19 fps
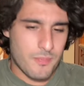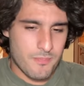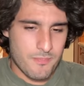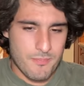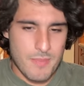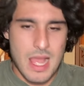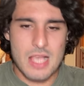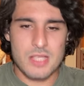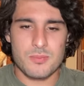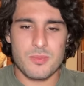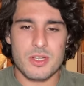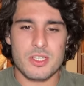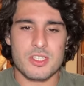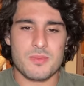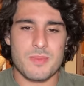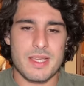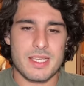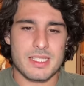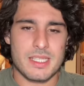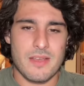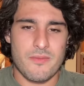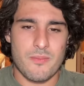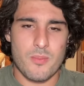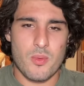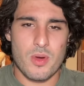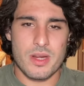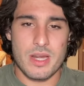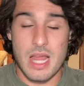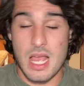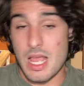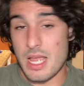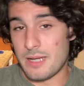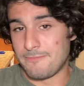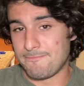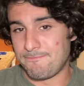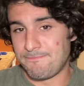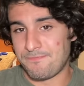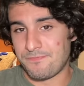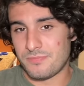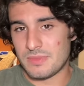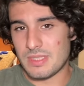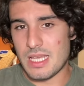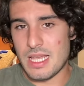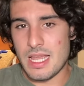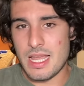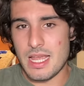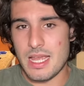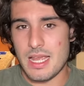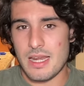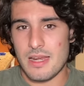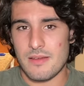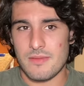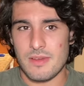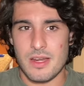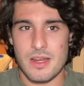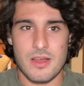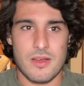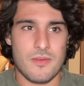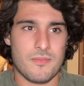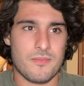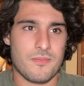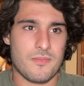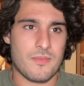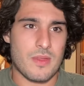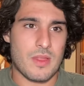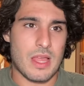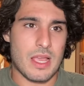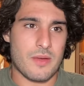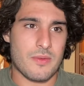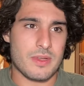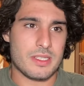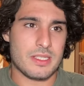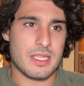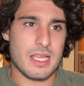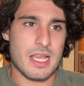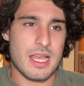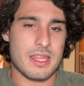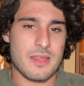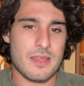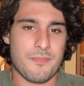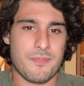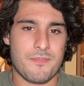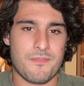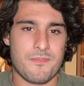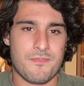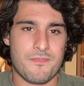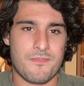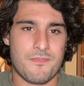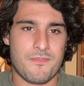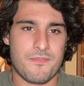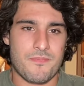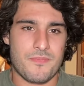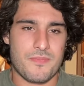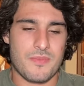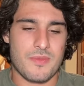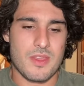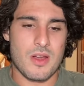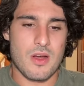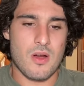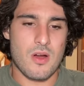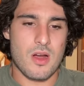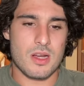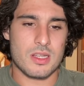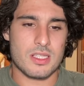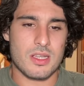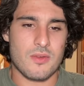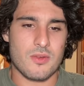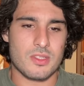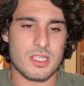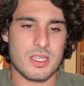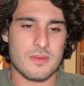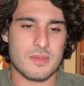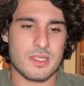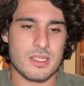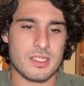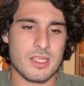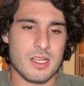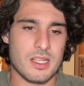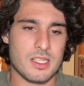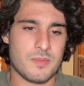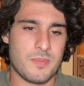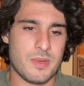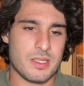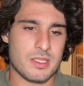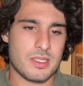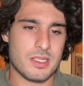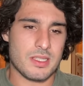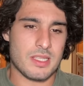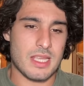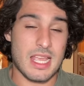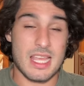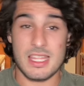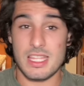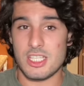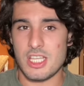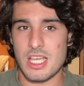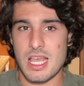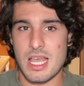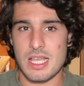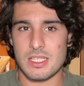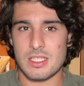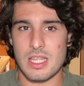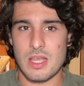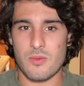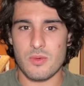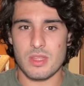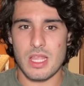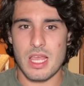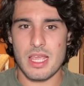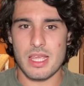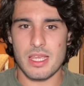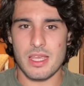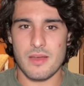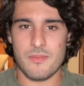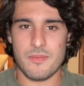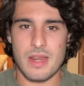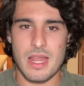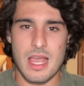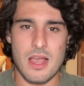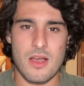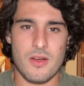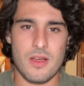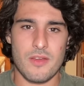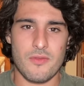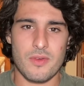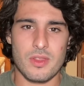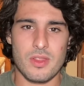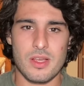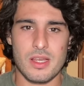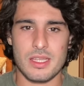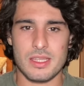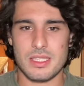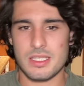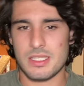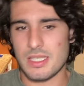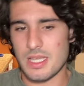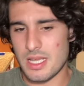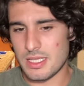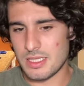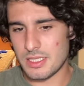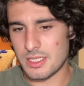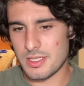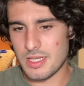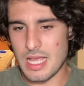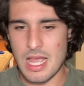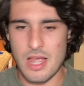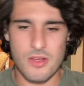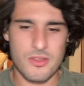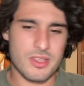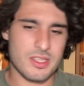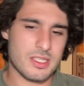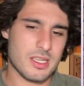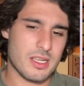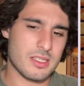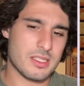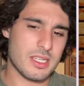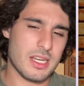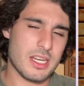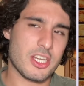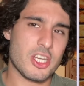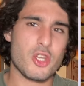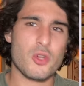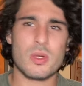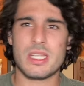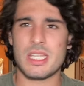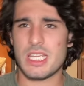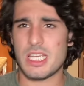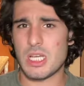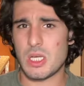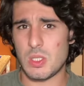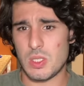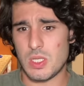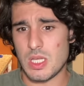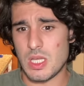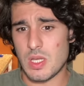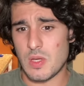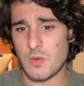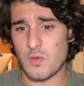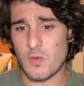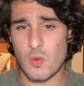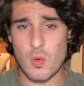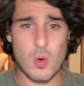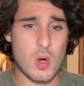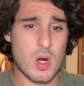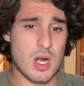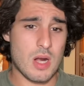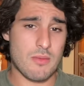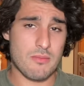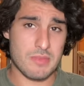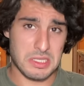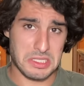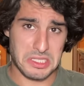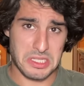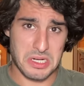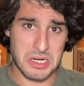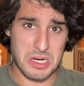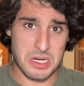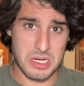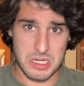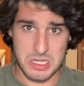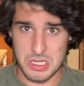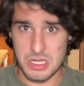Miles Bridges makes 7.9. And, you know, like we said, there are several teams, the Suns, Pistons, and the Jazz that would like him. Now, if we look at the Suns, how are the Suns going to do a deal for Mr.